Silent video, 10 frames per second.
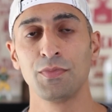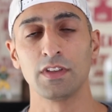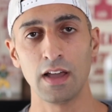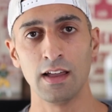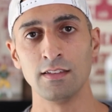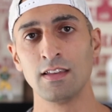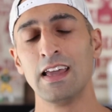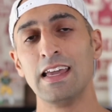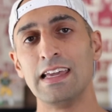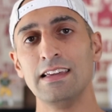Guys,
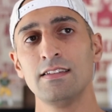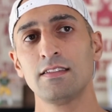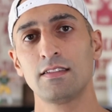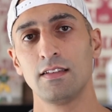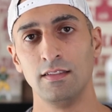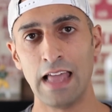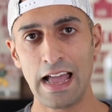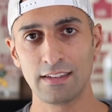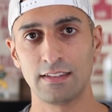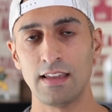his
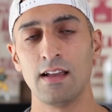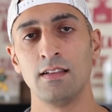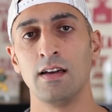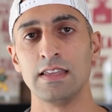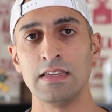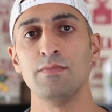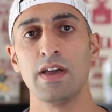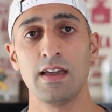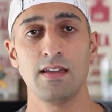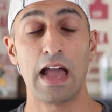last sale on
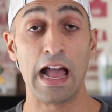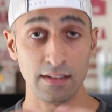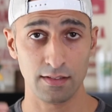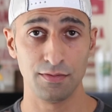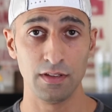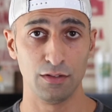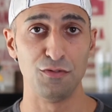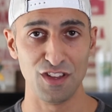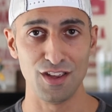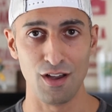eBay, as of this
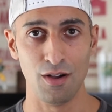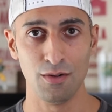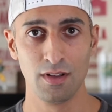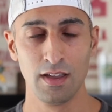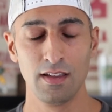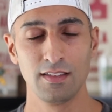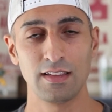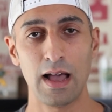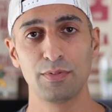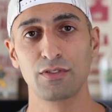video,
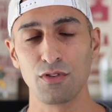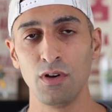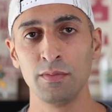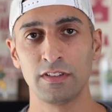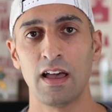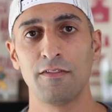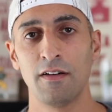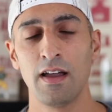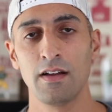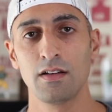Topps Chrome
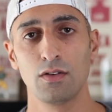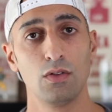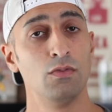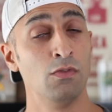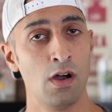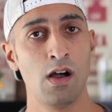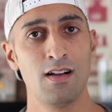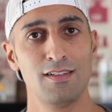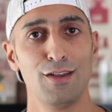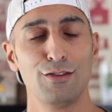Sapphire
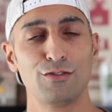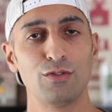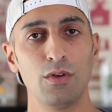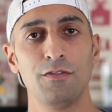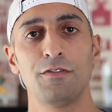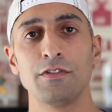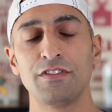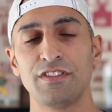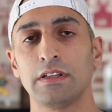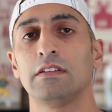raw sold for
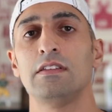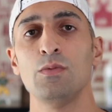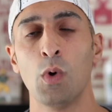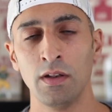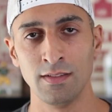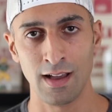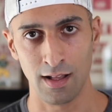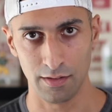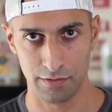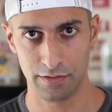
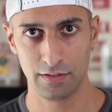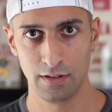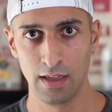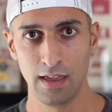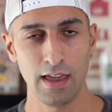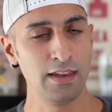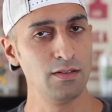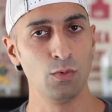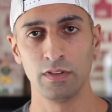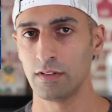$61. And
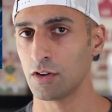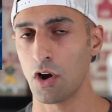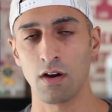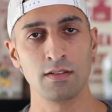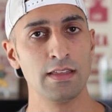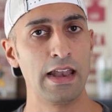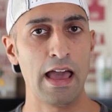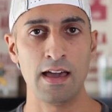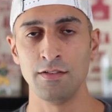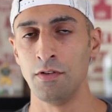it wasn't a card that
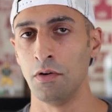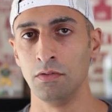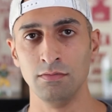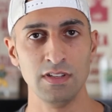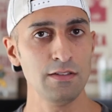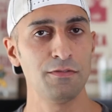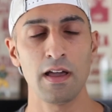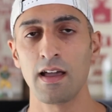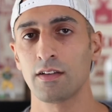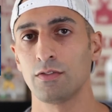had known
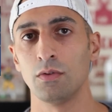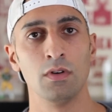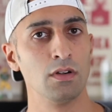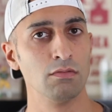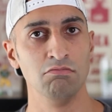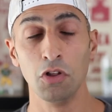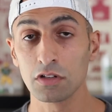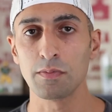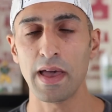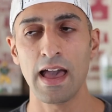defects or
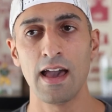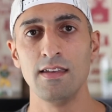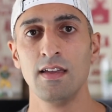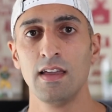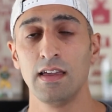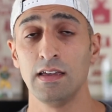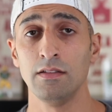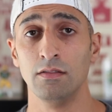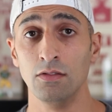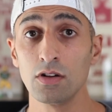looked bad.
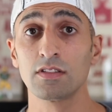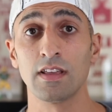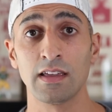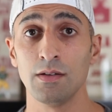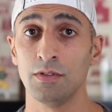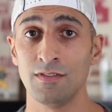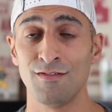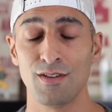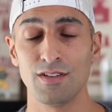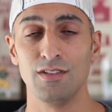It looked like it was in
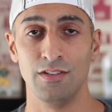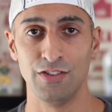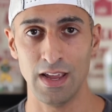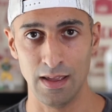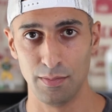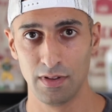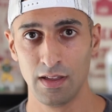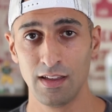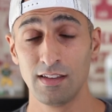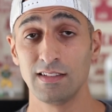very good shape.
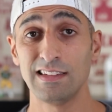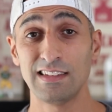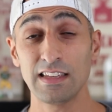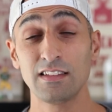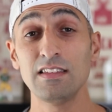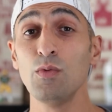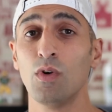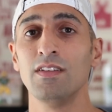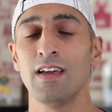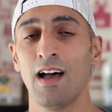
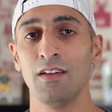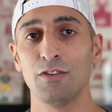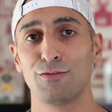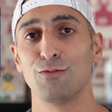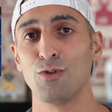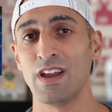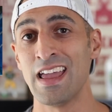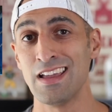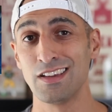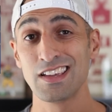$61 for
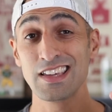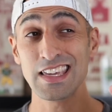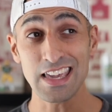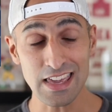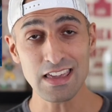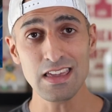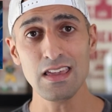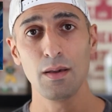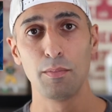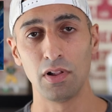a
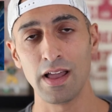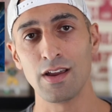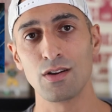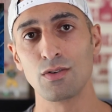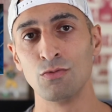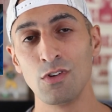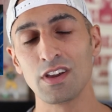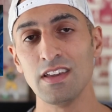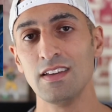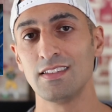key player
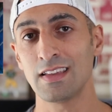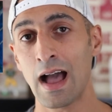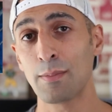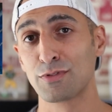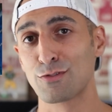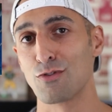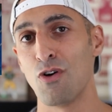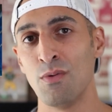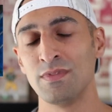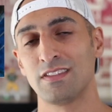rookie Topps
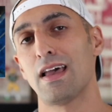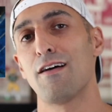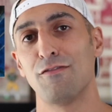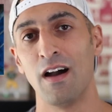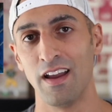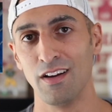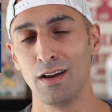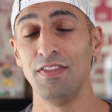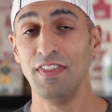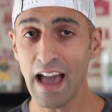Chrome
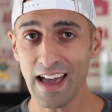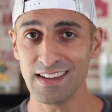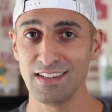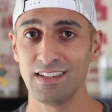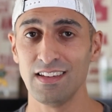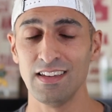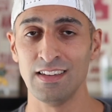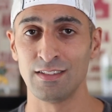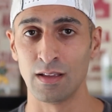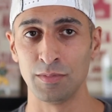Sapphire. That
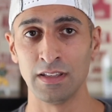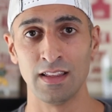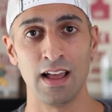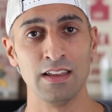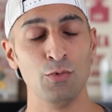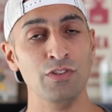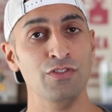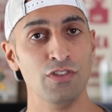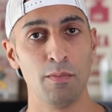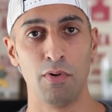is something that I would
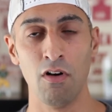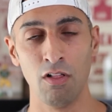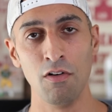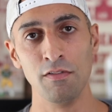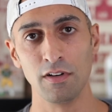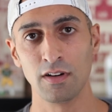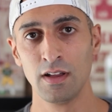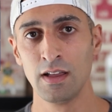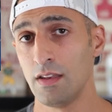jump all over.